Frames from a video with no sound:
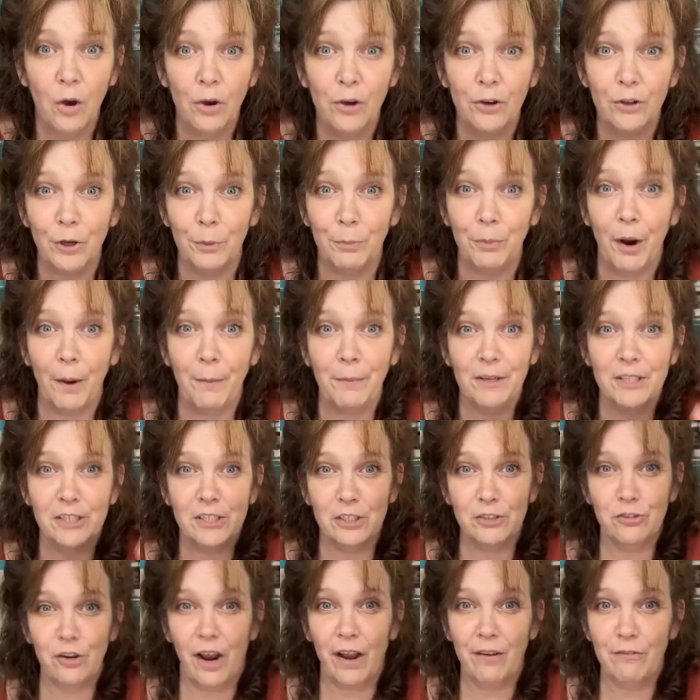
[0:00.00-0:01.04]
Oh, your
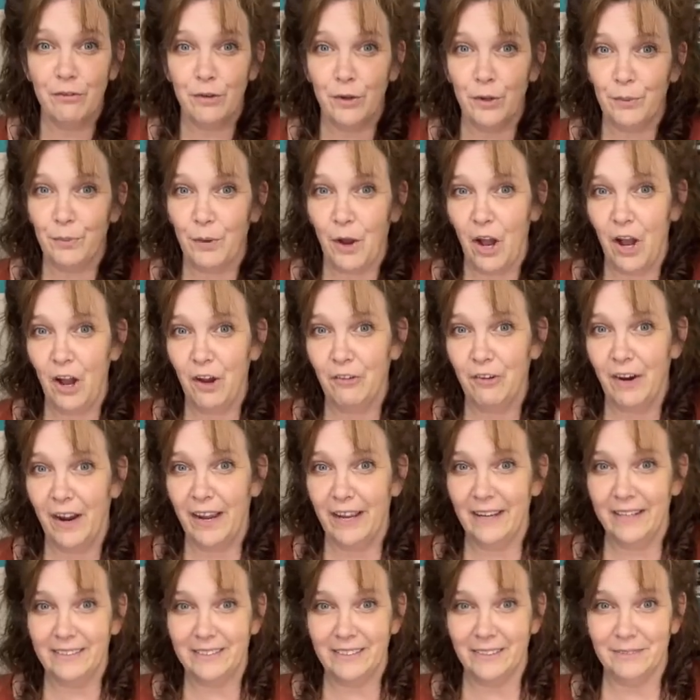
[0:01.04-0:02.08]
property's a drive-through. All
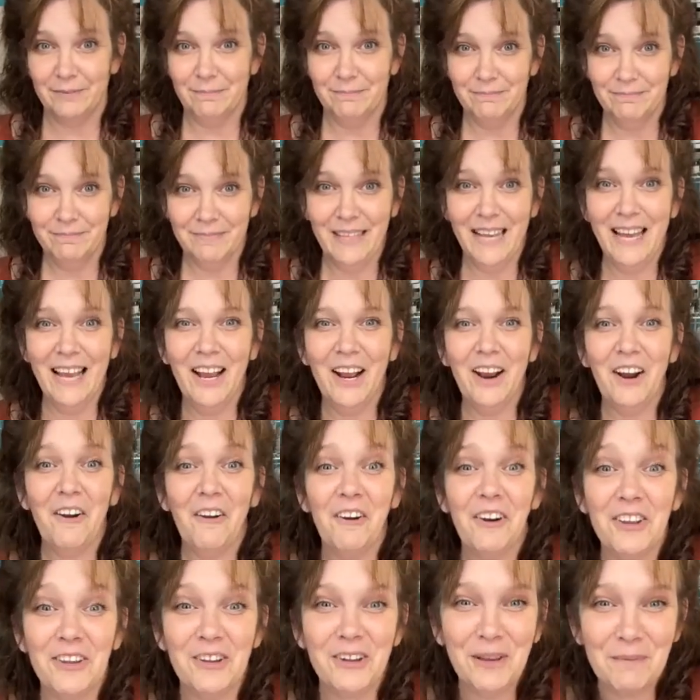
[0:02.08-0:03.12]
right.
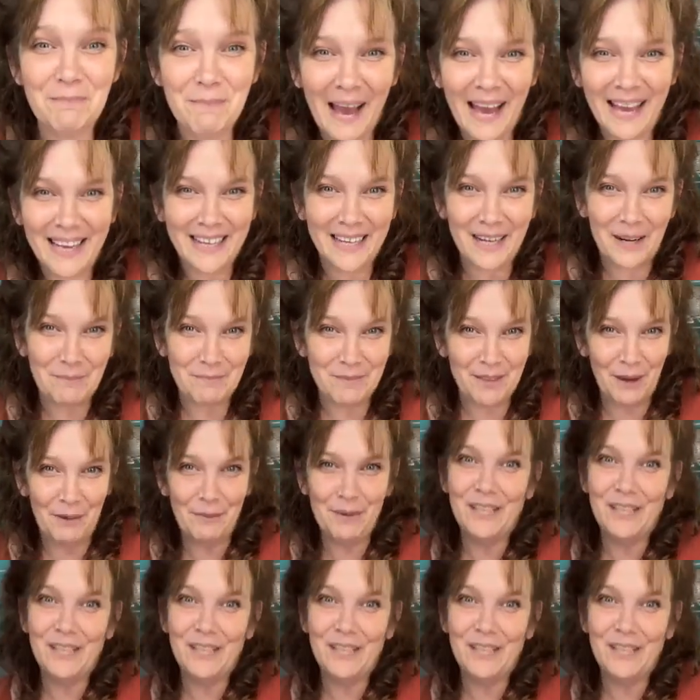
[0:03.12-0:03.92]
Or you can back it up.